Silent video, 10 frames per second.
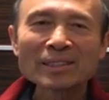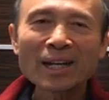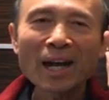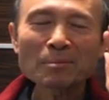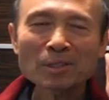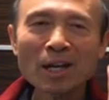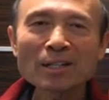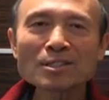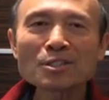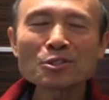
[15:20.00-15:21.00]
I'm
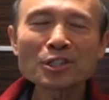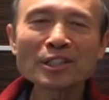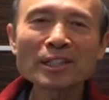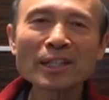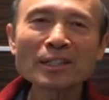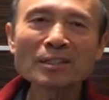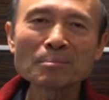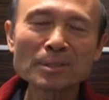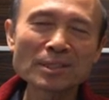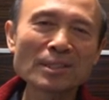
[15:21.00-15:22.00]
concentrated in the
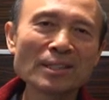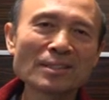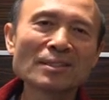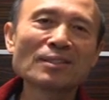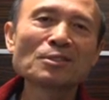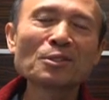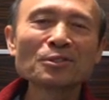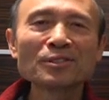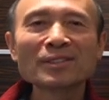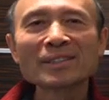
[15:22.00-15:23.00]
business. So
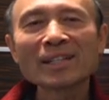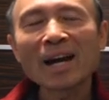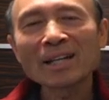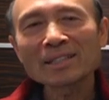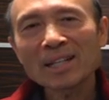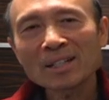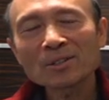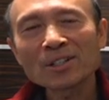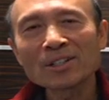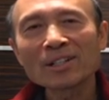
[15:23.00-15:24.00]
I tell
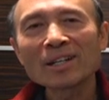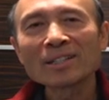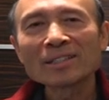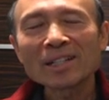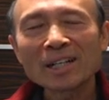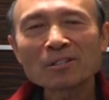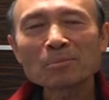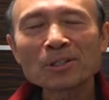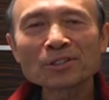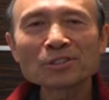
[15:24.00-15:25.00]
her, help
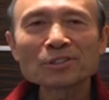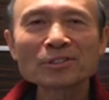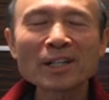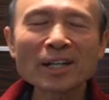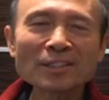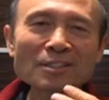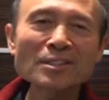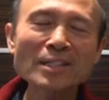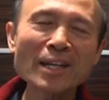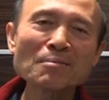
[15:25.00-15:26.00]
her to
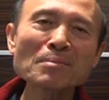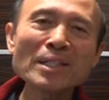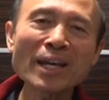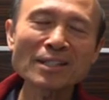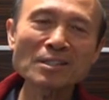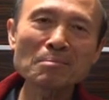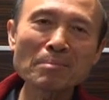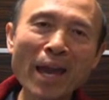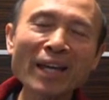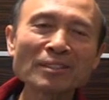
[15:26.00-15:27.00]
understand me as a
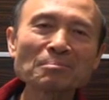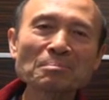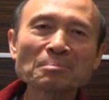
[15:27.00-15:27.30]
man,